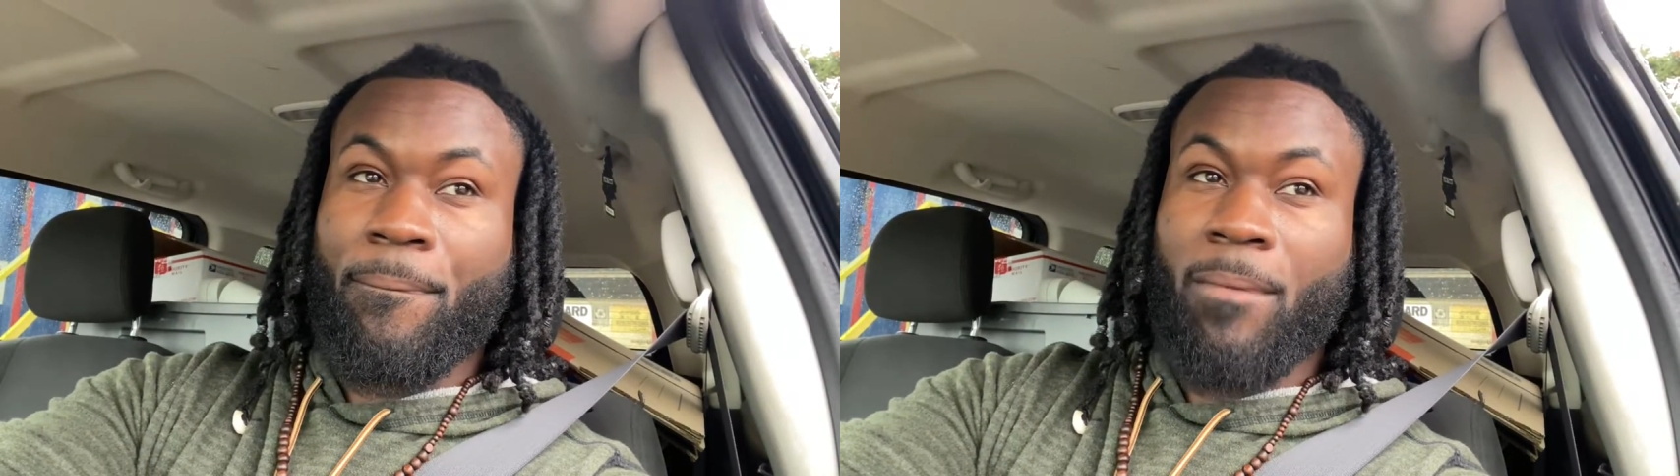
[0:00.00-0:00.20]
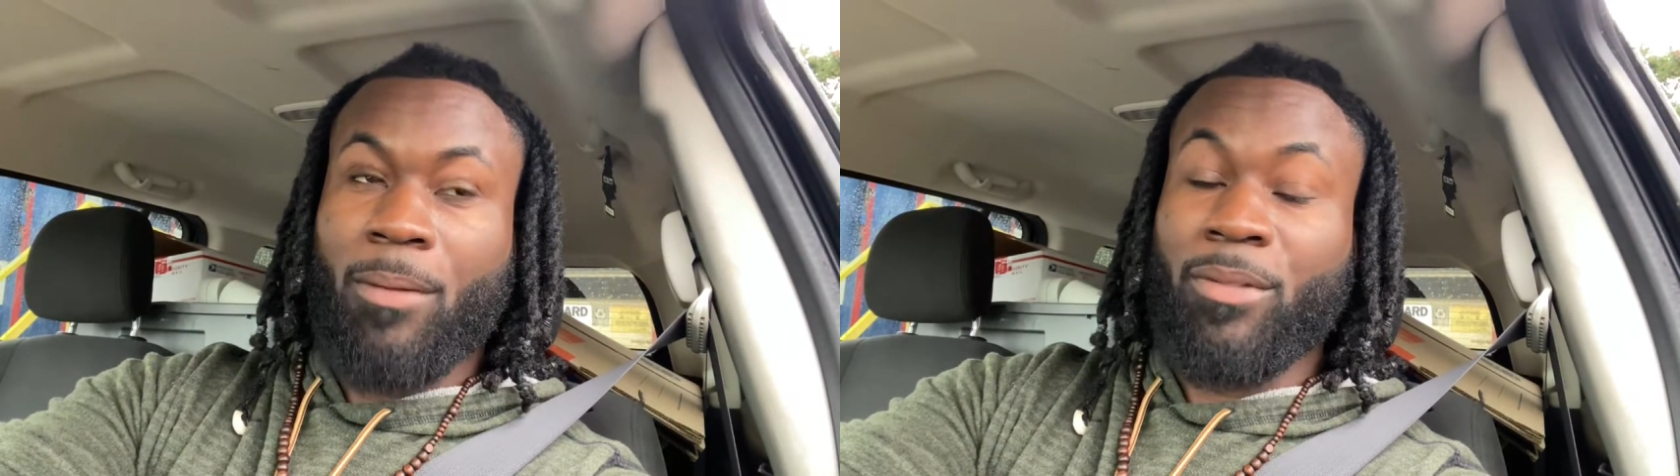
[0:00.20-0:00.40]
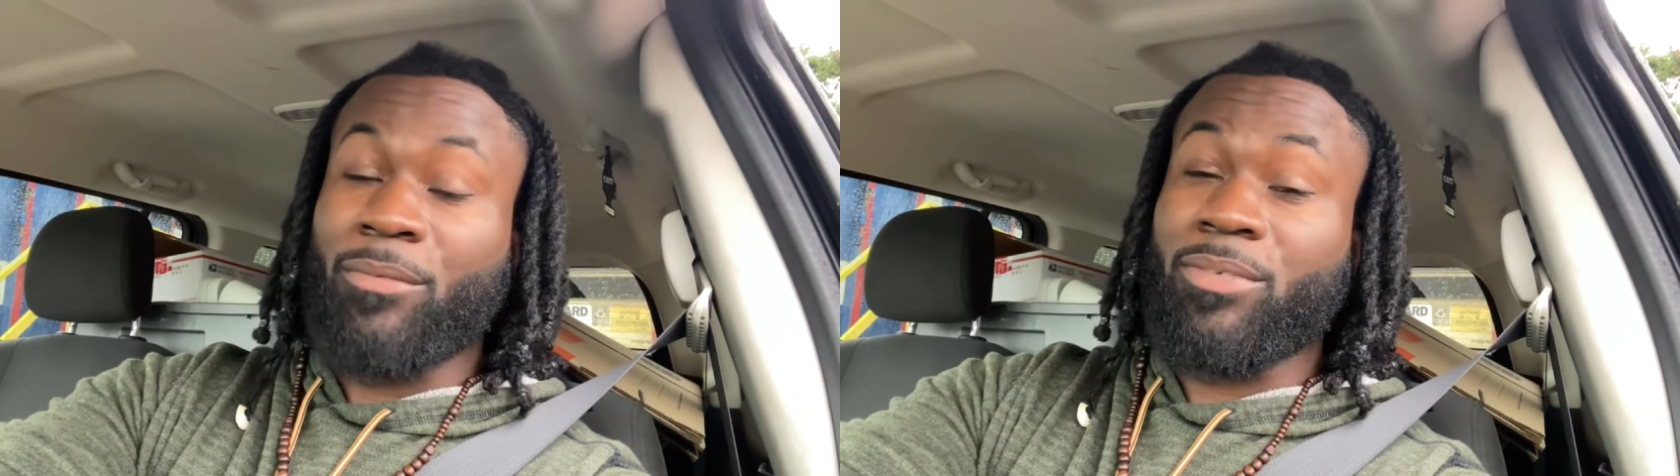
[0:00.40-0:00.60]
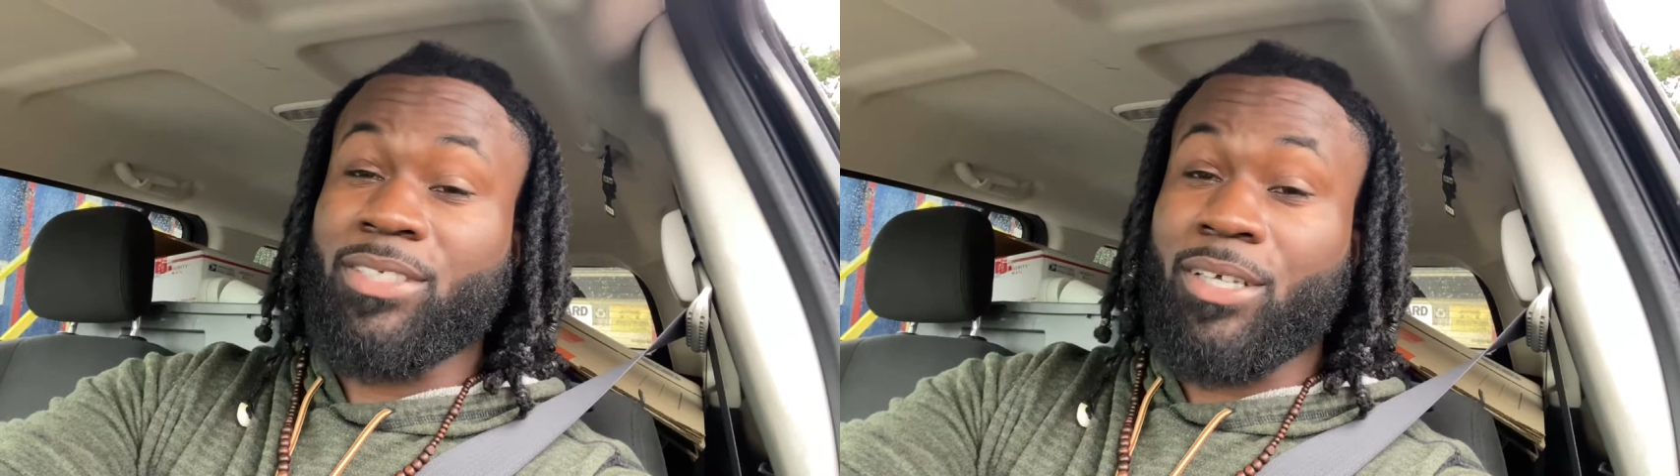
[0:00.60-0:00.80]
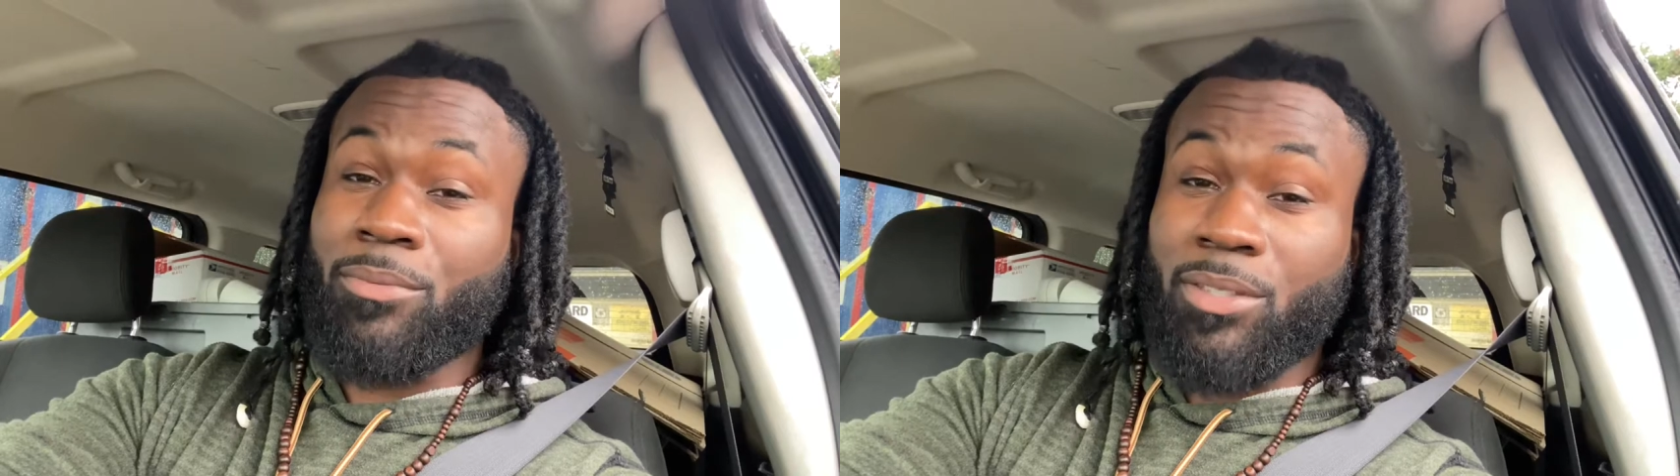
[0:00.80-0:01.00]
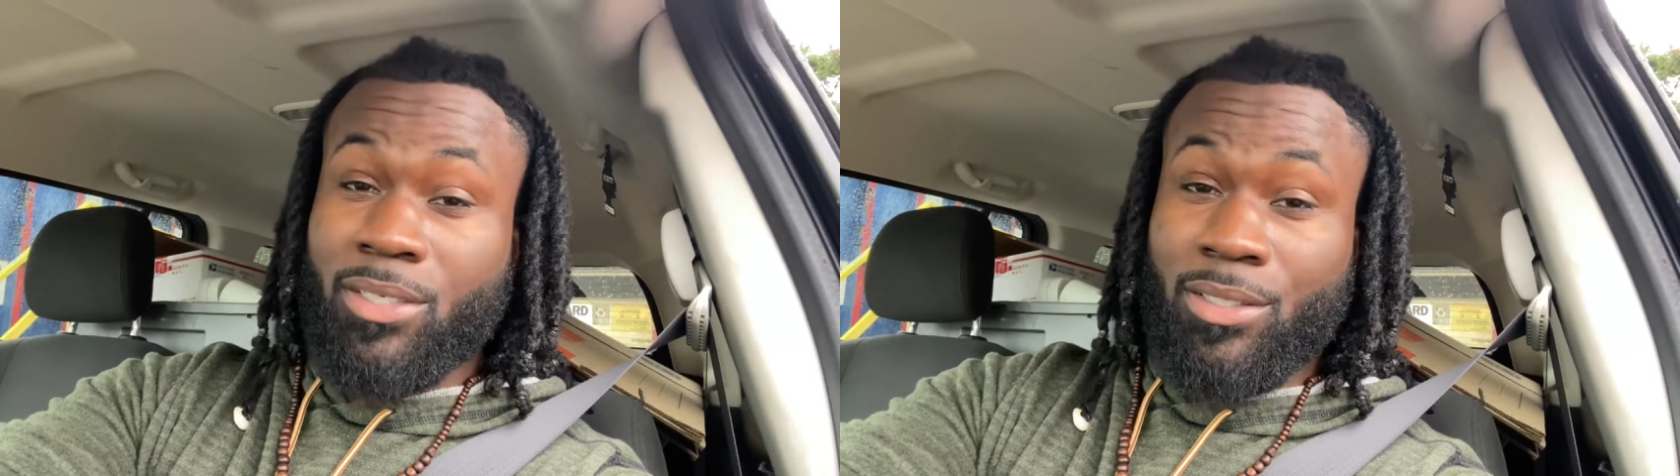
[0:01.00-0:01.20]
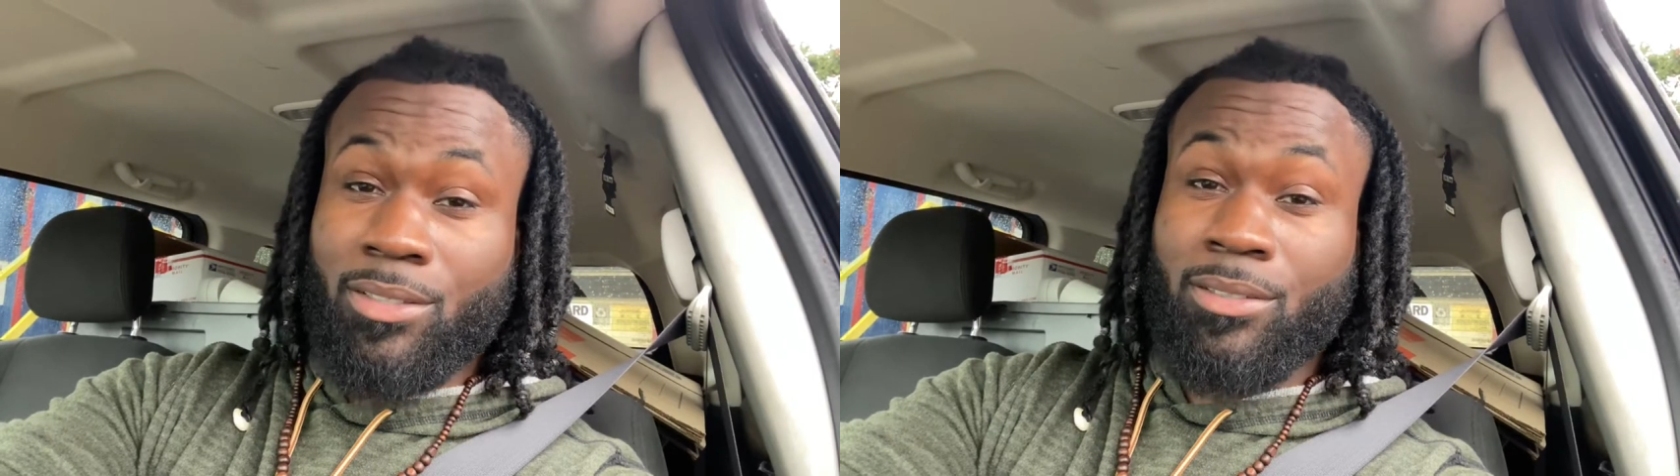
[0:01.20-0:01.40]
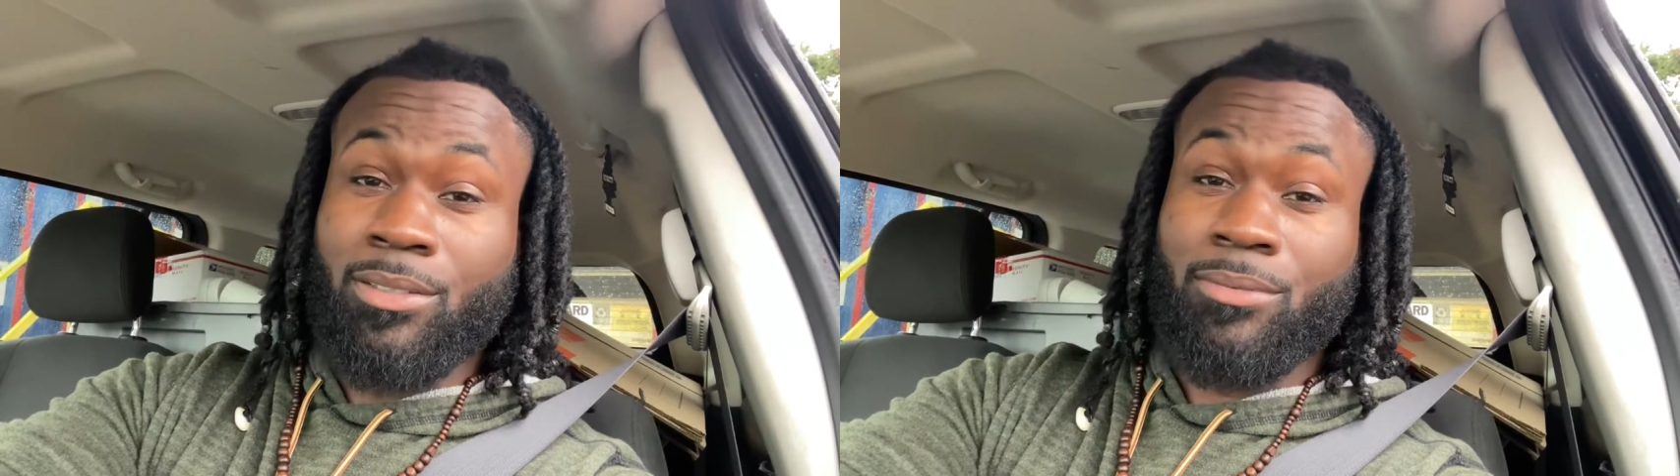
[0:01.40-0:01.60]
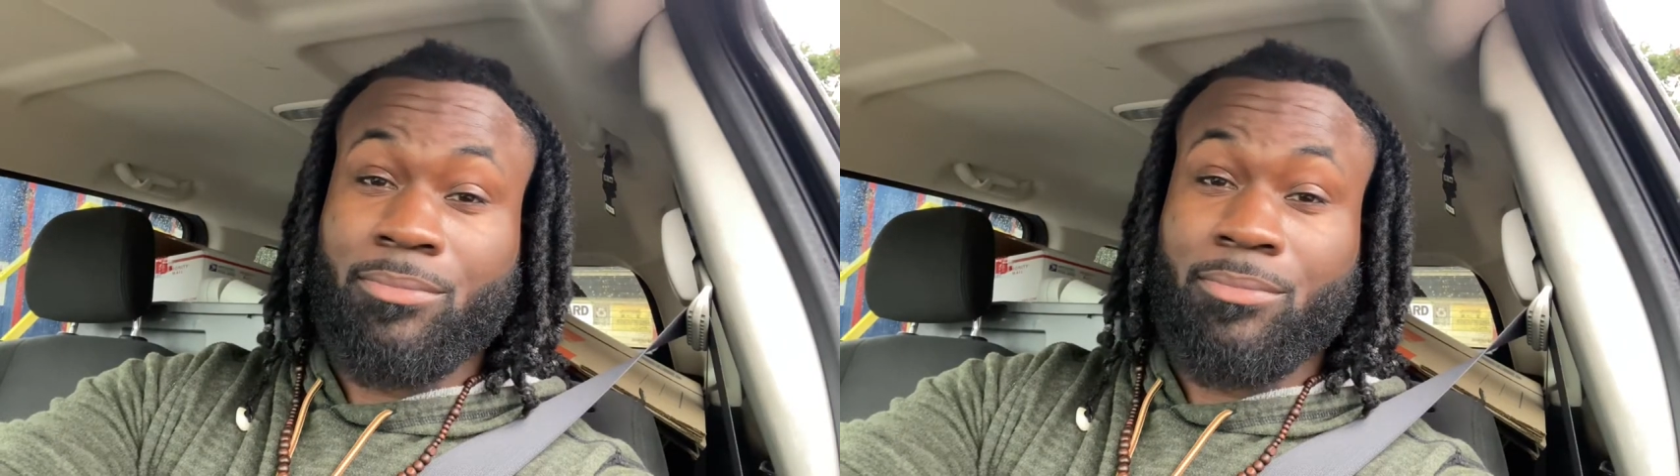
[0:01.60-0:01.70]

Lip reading: I've been for 7 years.